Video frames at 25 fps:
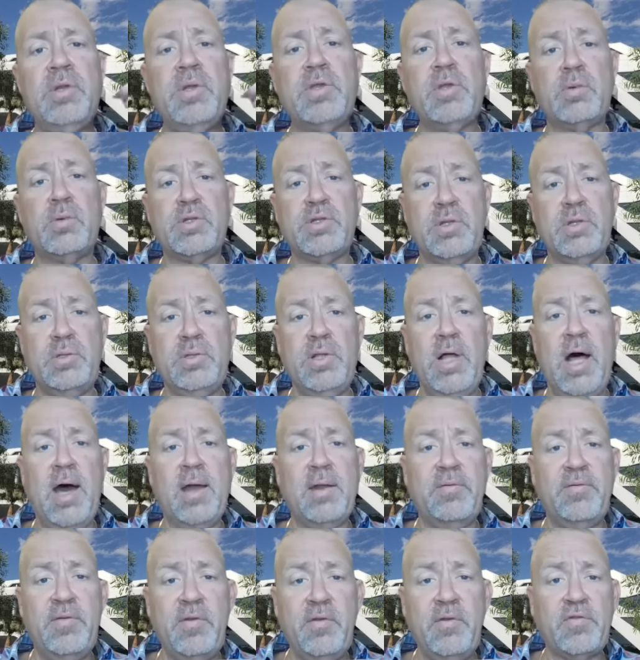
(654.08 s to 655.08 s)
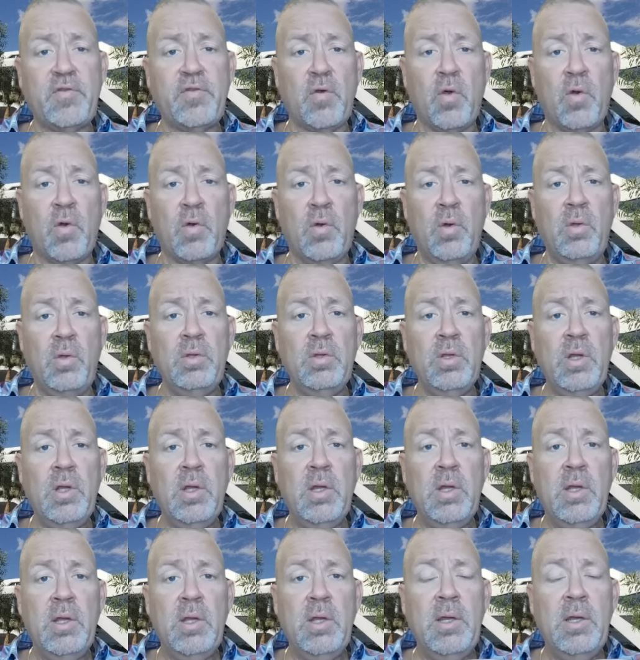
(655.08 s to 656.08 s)
But there was a lot of internal
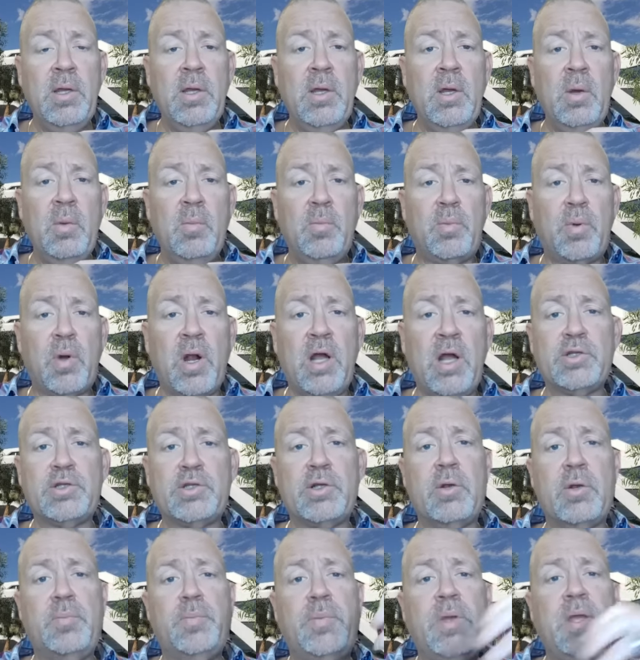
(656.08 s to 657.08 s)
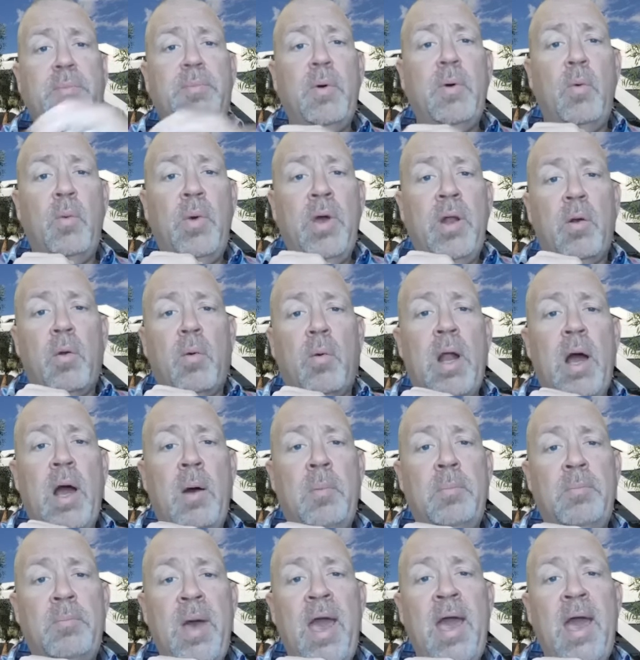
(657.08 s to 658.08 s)
pressure. People went
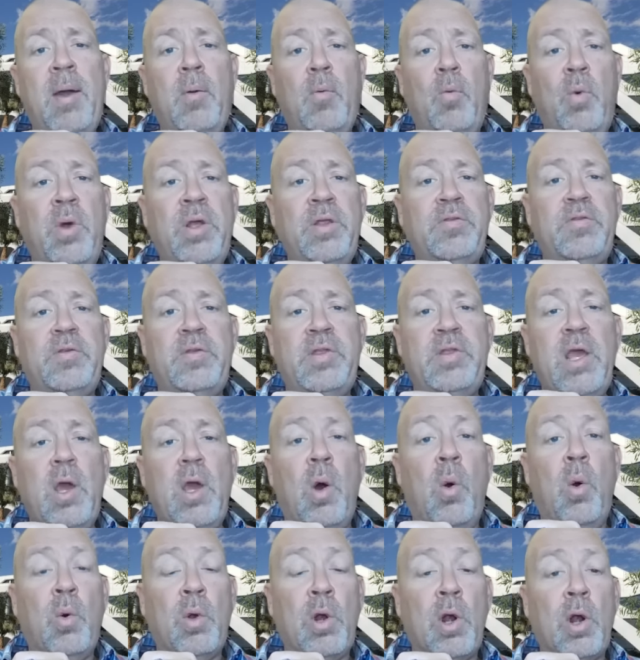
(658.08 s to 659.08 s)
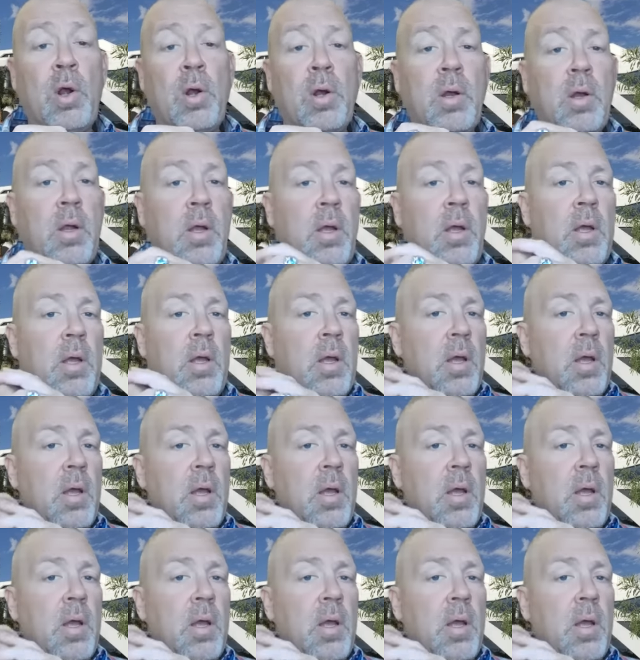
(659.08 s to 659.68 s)
around Matt, went to the owner,